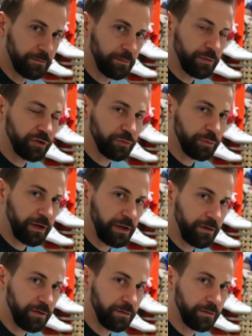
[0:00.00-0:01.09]
Mr.Spriken
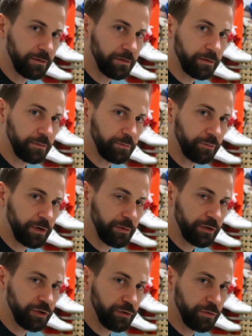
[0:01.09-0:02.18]
here, coming
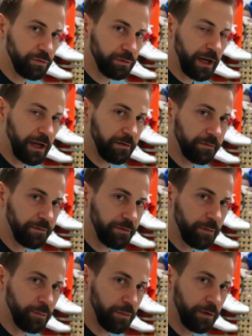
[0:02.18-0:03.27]
to you live
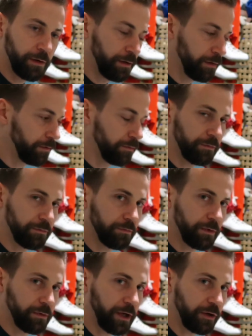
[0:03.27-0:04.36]
from
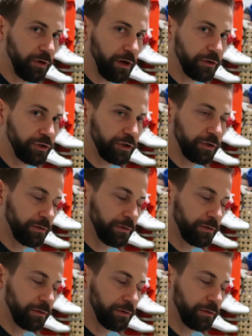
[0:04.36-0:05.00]
a garage.